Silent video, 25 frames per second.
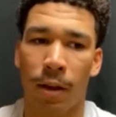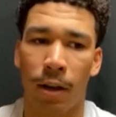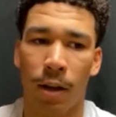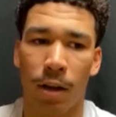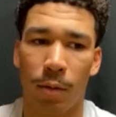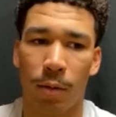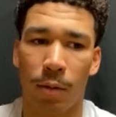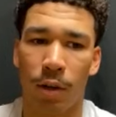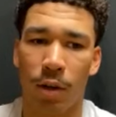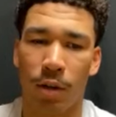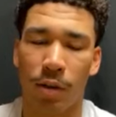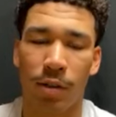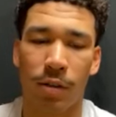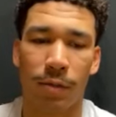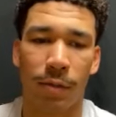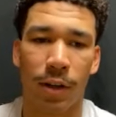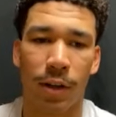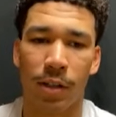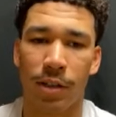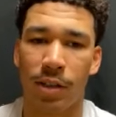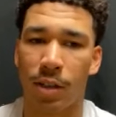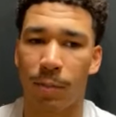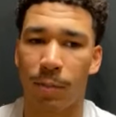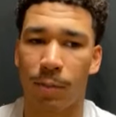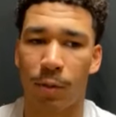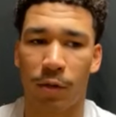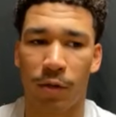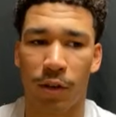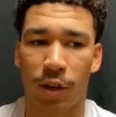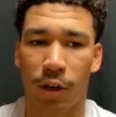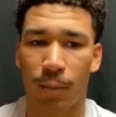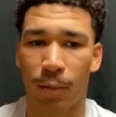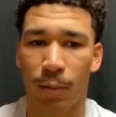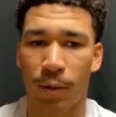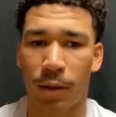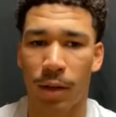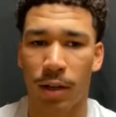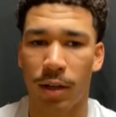you know, it's very simple,
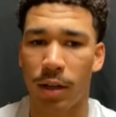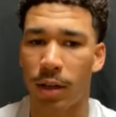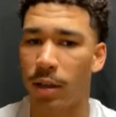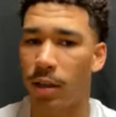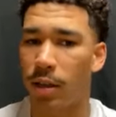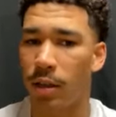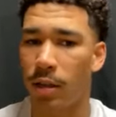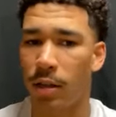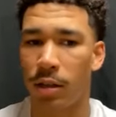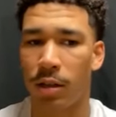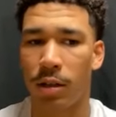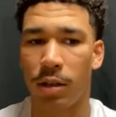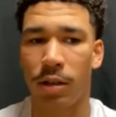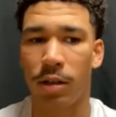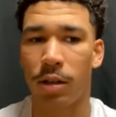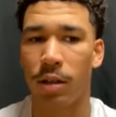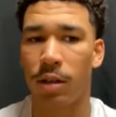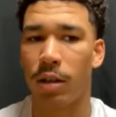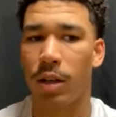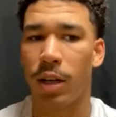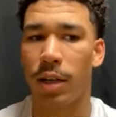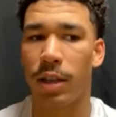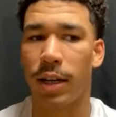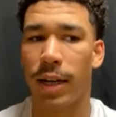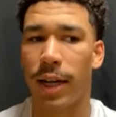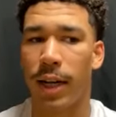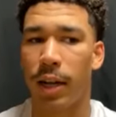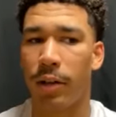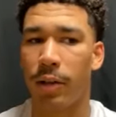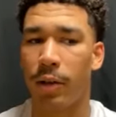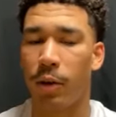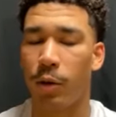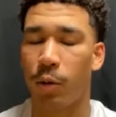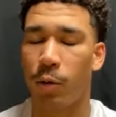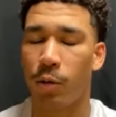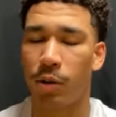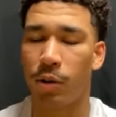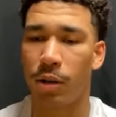very plain, nothing out of
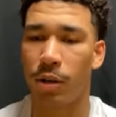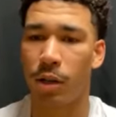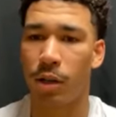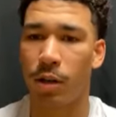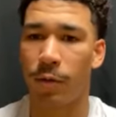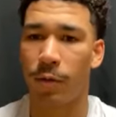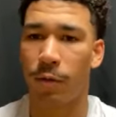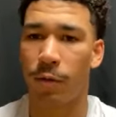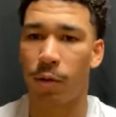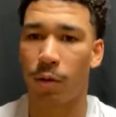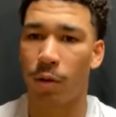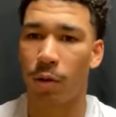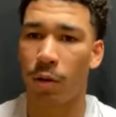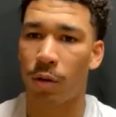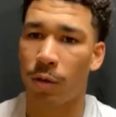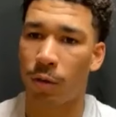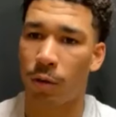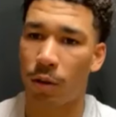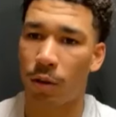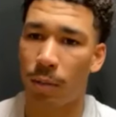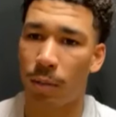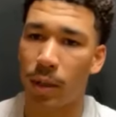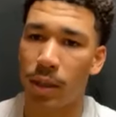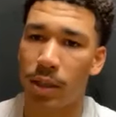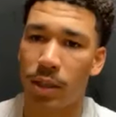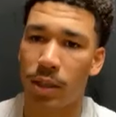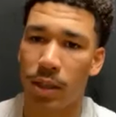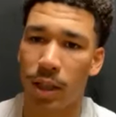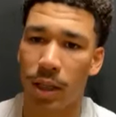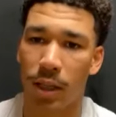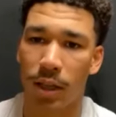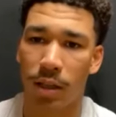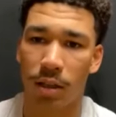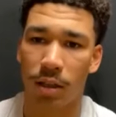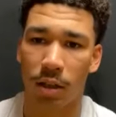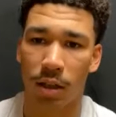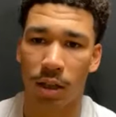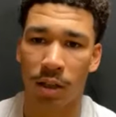the ordinary for the message that
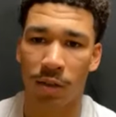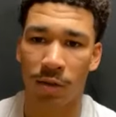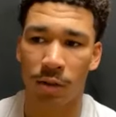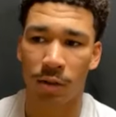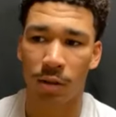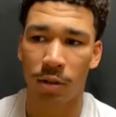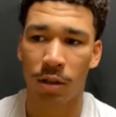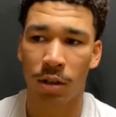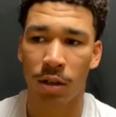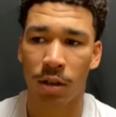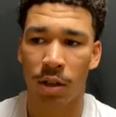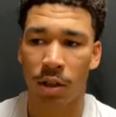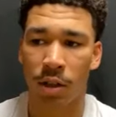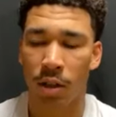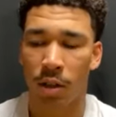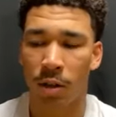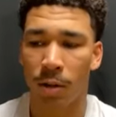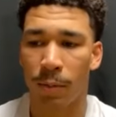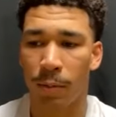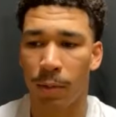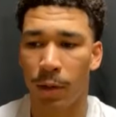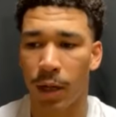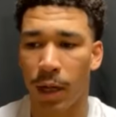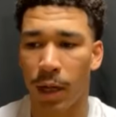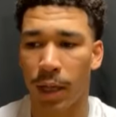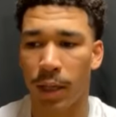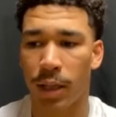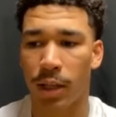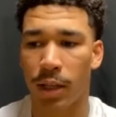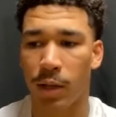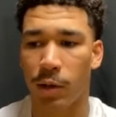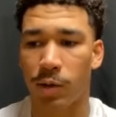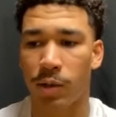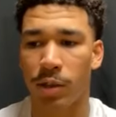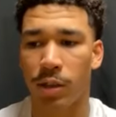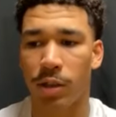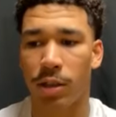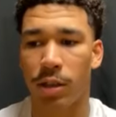he delivered. But I think
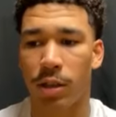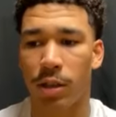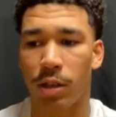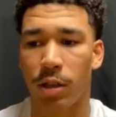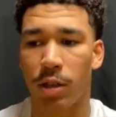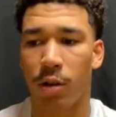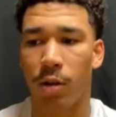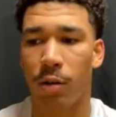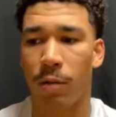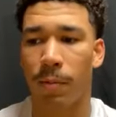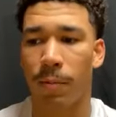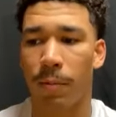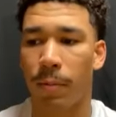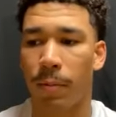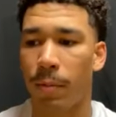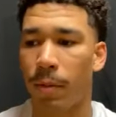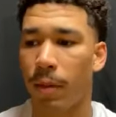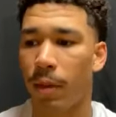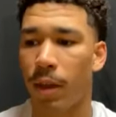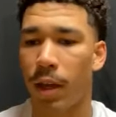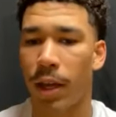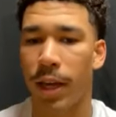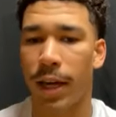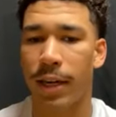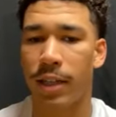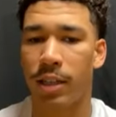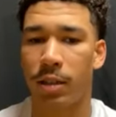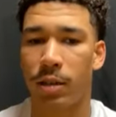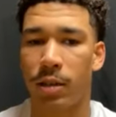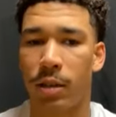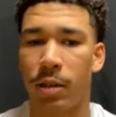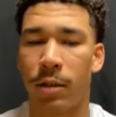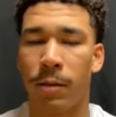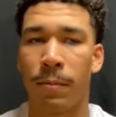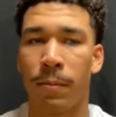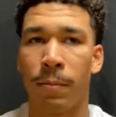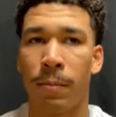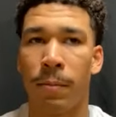it was just, you know, kind of
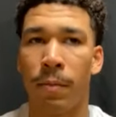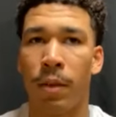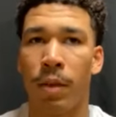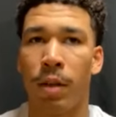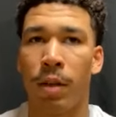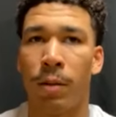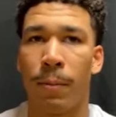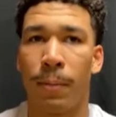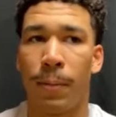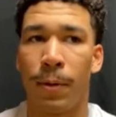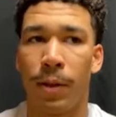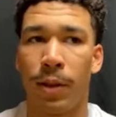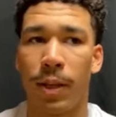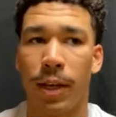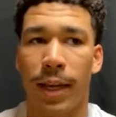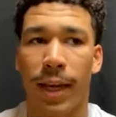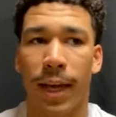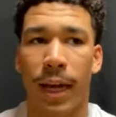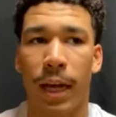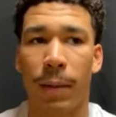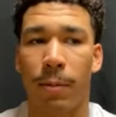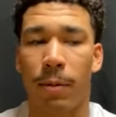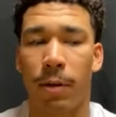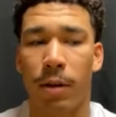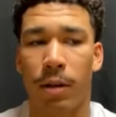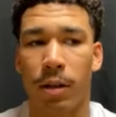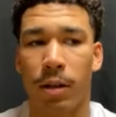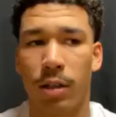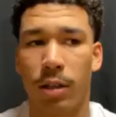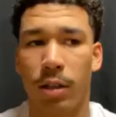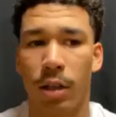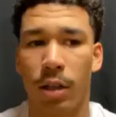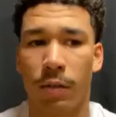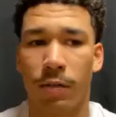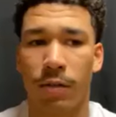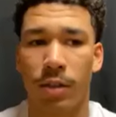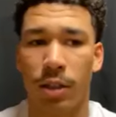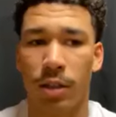putting the cap on it
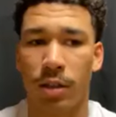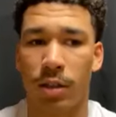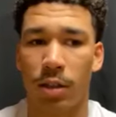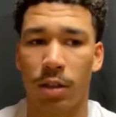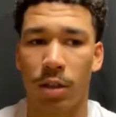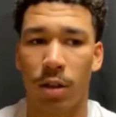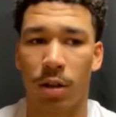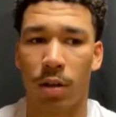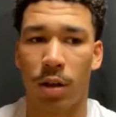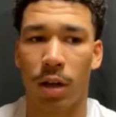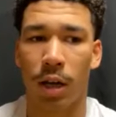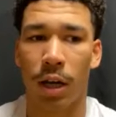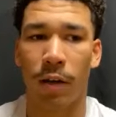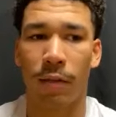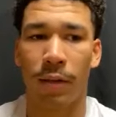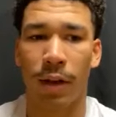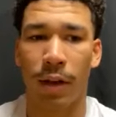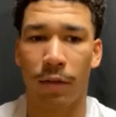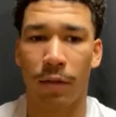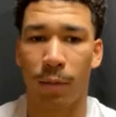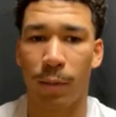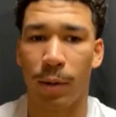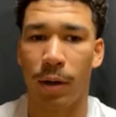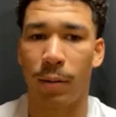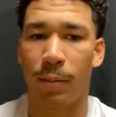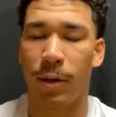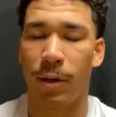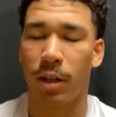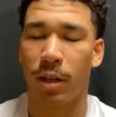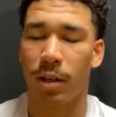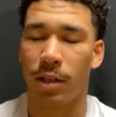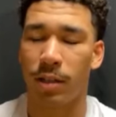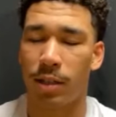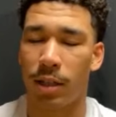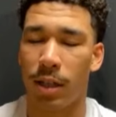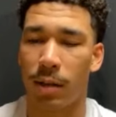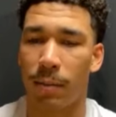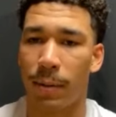of just, you know, of everybody be on
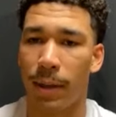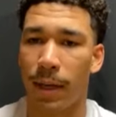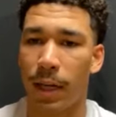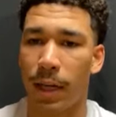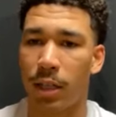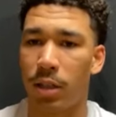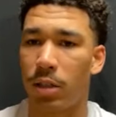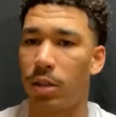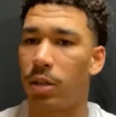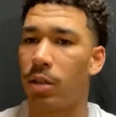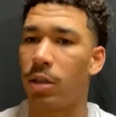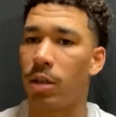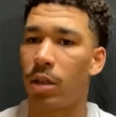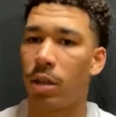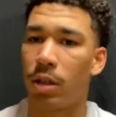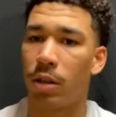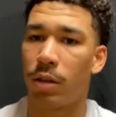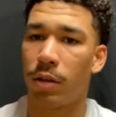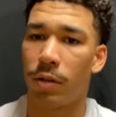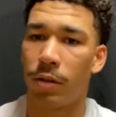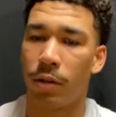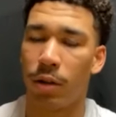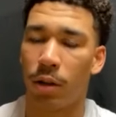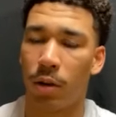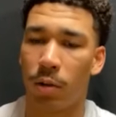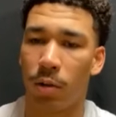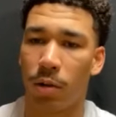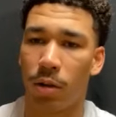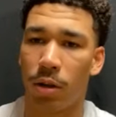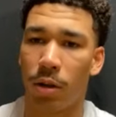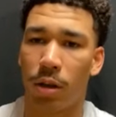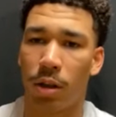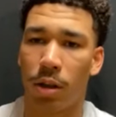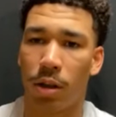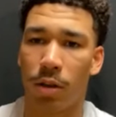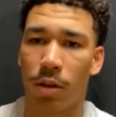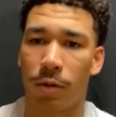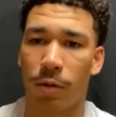the same page going
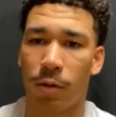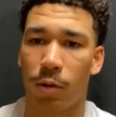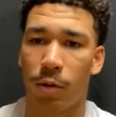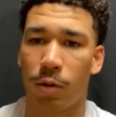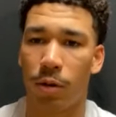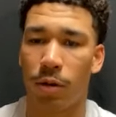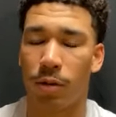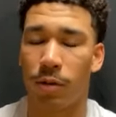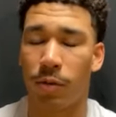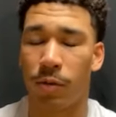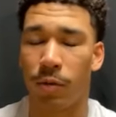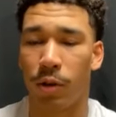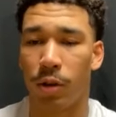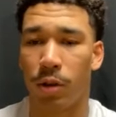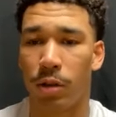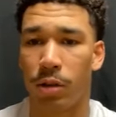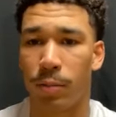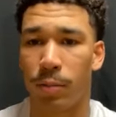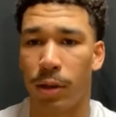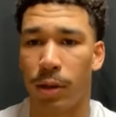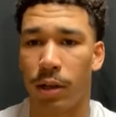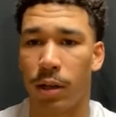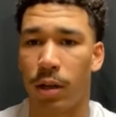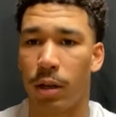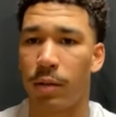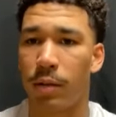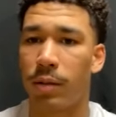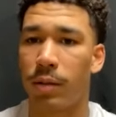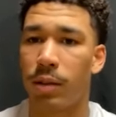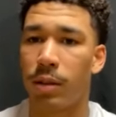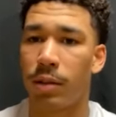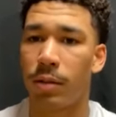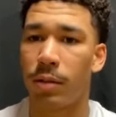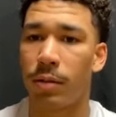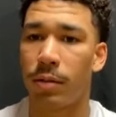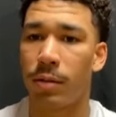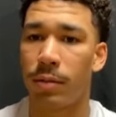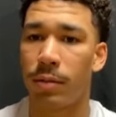forward for this playoffs.